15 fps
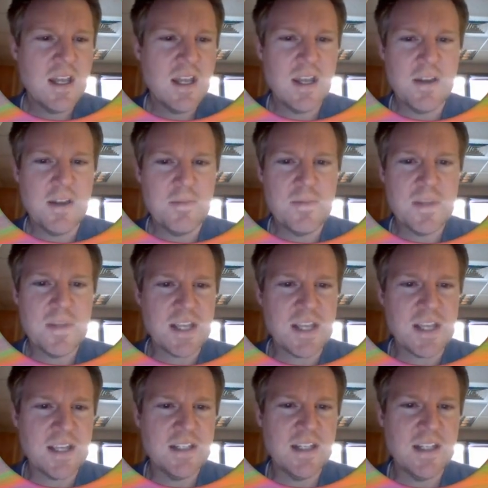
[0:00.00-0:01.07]
The
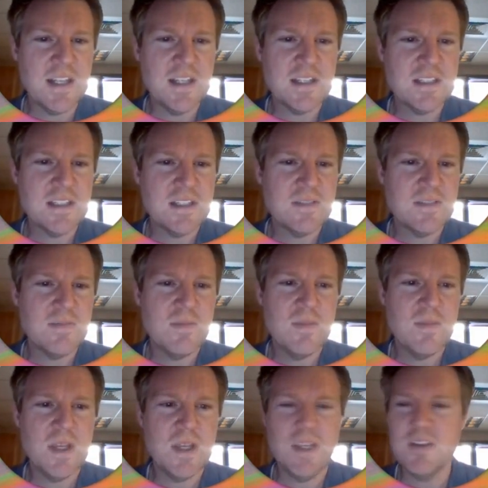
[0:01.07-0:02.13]
psychedelics
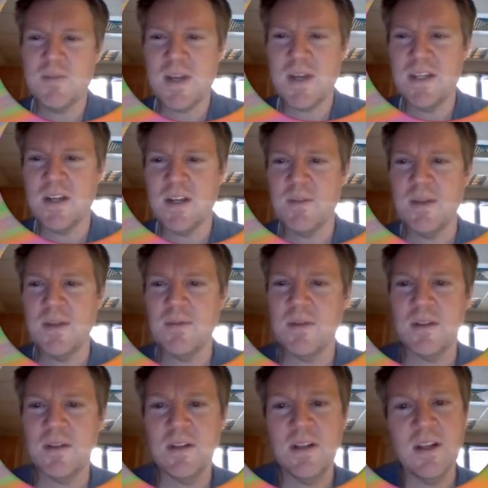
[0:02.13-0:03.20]
being used by young
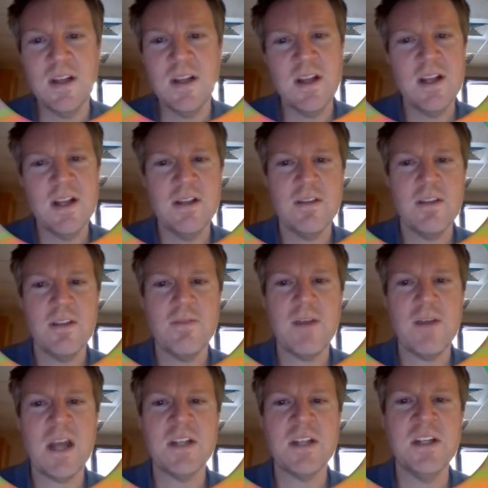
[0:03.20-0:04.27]
people,
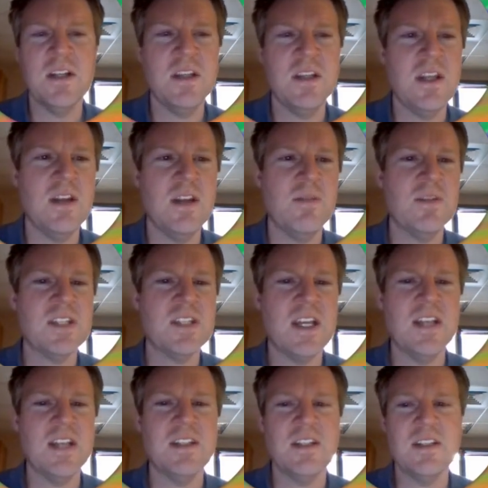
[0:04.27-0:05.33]
fashion that
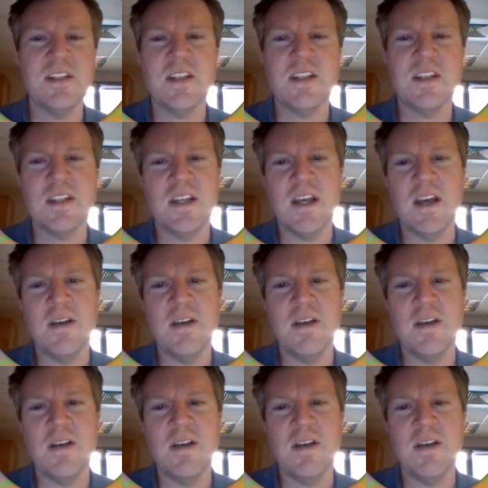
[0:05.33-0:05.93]
emphasizes